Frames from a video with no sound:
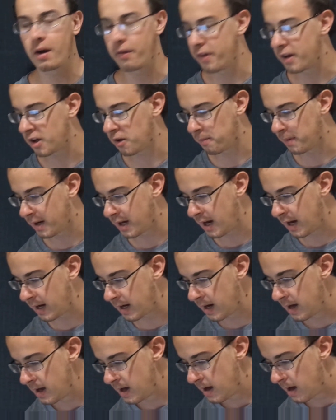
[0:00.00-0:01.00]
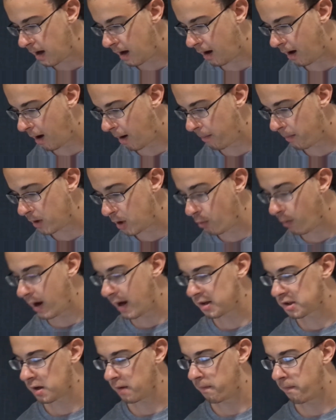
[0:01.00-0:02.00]
I think it's McCaig. Um, you
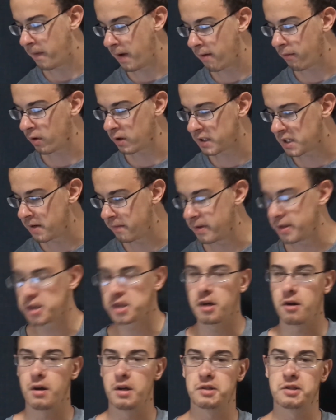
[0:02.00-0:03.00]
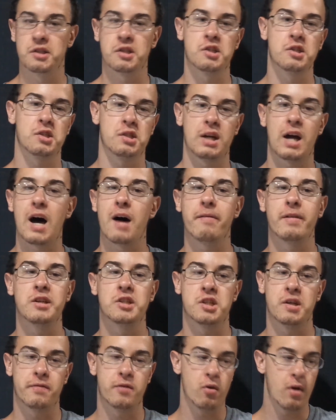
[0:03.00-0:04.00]
ask, favorite TV series? This is an
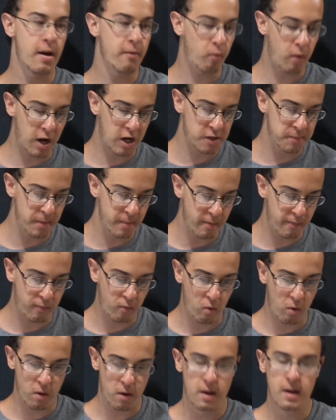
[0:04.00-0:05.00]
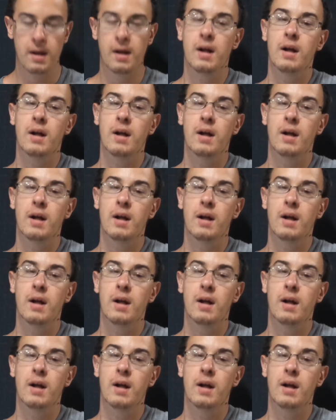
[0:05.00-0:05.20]
obvious if you have watched me before.